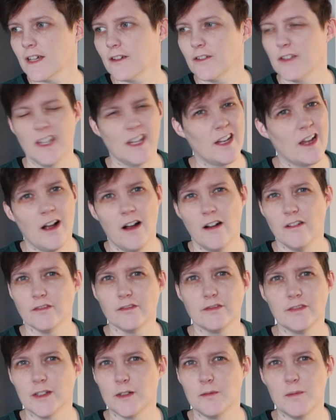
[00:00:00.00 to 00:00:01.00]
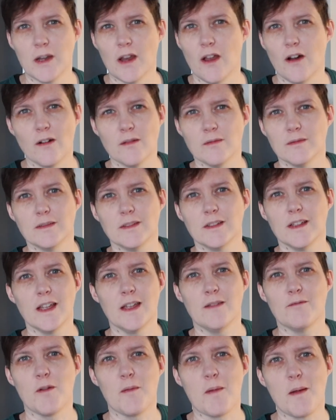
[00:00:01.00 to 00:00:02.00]
out you can't film a lot
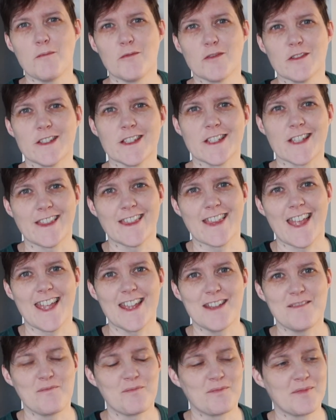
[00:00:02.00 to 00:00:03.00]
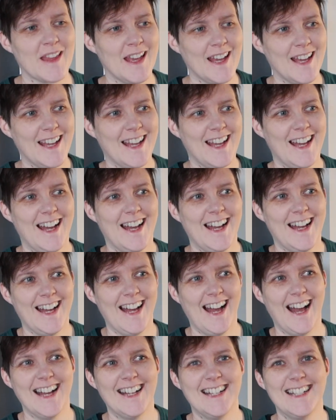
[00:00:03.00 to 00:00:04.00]
in Remembrance Sunday.
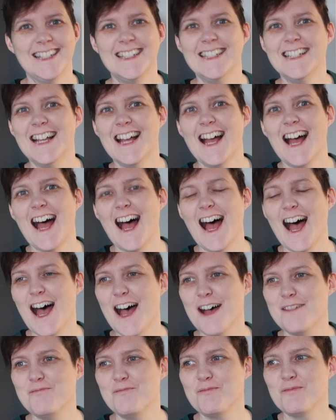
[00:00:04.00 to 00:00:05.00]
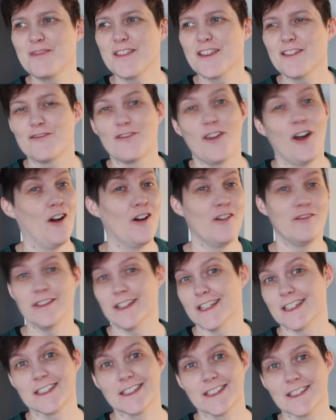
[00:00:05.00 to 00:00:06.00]
for
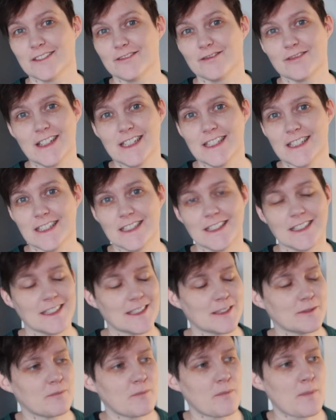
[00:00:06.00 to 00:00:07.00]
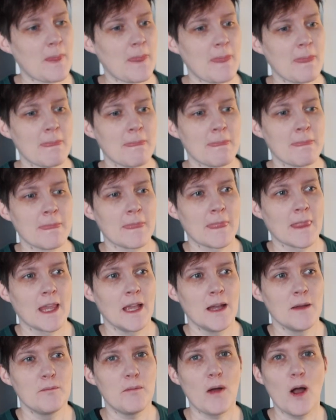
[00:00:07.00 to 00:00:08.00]
obvious reasons.
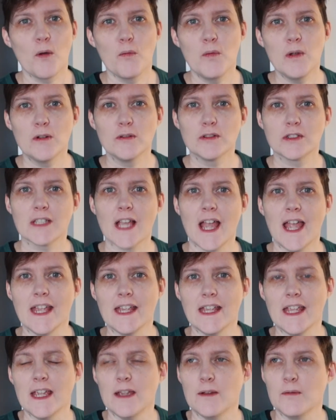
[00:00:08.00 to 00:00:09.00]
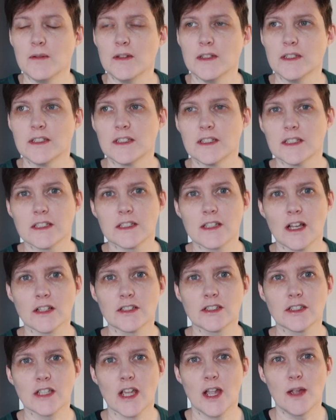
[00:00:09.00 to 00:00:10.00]
But I will say it was
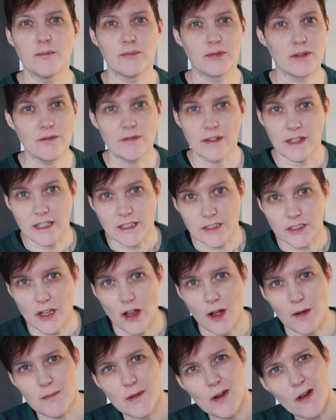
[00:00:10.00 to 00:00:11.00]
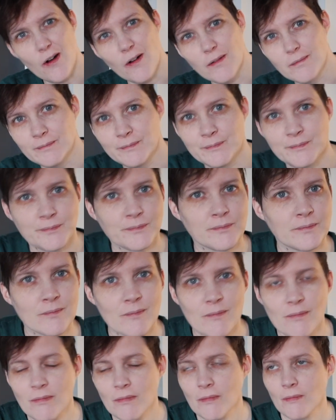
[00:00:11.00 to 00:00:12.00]
such a privilege. I'm not
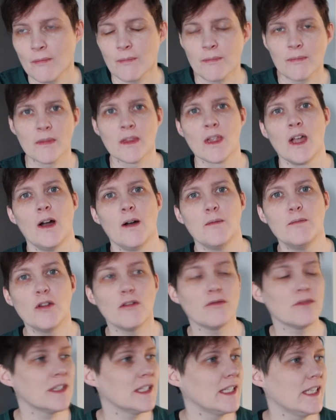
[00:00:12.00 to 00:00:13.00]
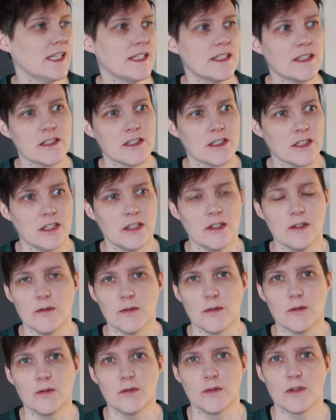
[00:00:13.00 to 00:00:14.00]
really
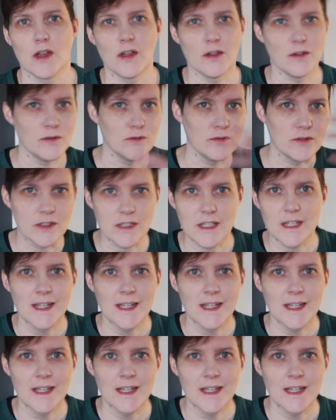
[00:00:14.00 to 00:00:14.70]
into all those